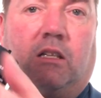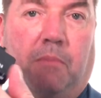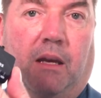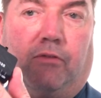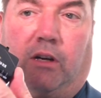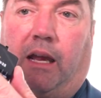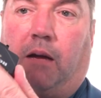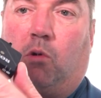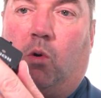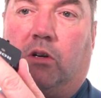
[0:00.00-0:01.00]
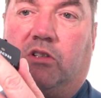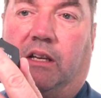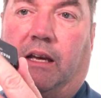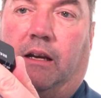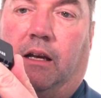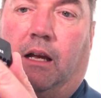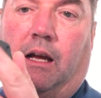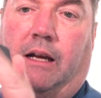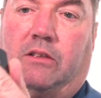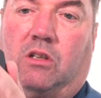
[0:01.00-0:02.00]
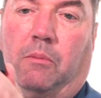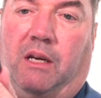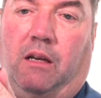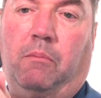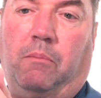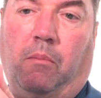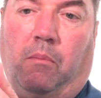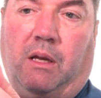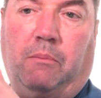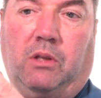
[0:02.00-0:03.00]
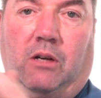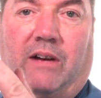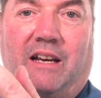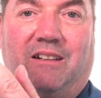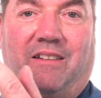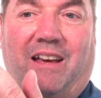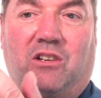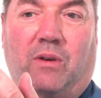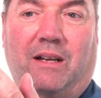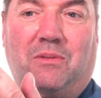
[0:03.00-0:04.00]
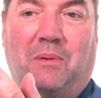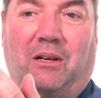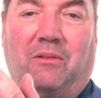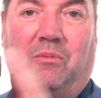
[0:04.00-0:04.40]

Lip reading: It's made for camcorders again, but it can plug right into that transmitter.